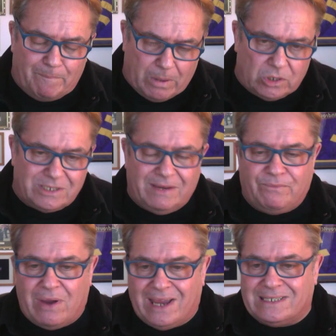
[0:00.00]

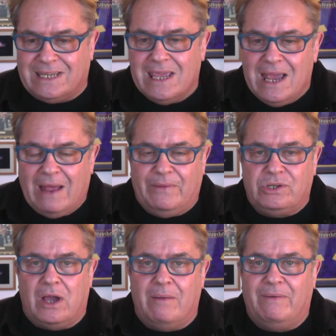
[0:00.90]
Pontefract, and the
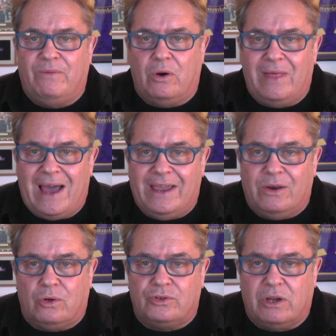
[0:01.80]
time before that it
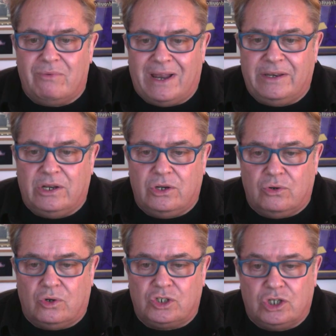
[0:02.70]
also ran in a
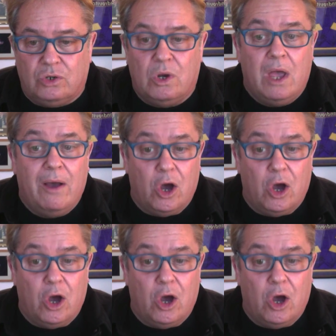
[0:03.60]
0 to